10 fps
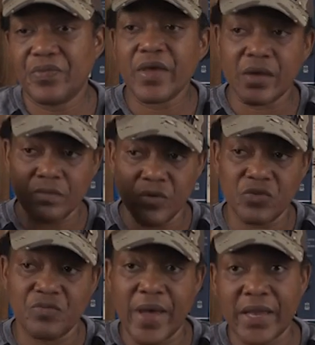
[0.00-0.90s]
and
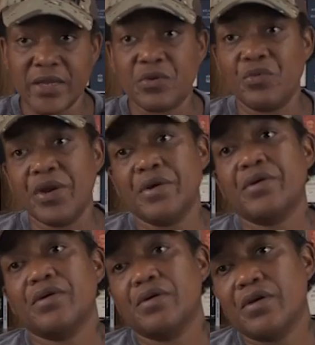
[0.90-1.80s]
moved back in the
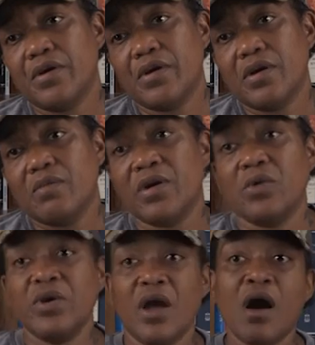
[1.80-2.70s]
rear.
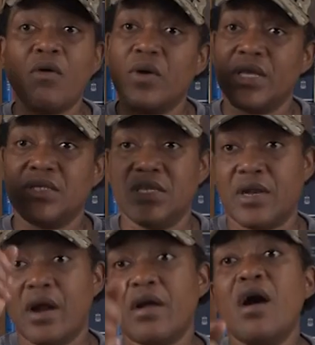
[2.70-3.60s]
But we always
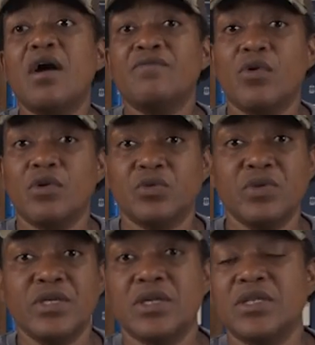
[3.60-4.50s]
did our convoys.
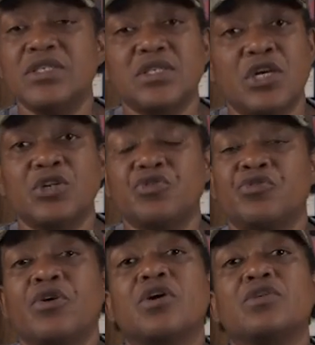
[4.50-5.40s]
We did at least 100
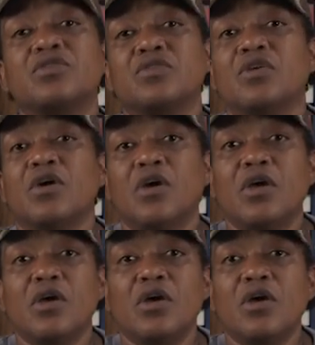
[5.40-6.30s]
trucks,
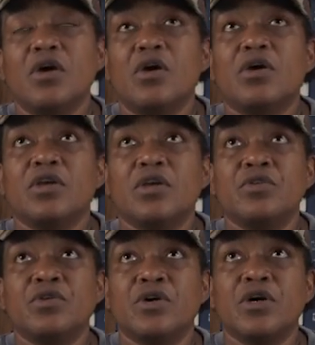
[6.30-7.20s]
either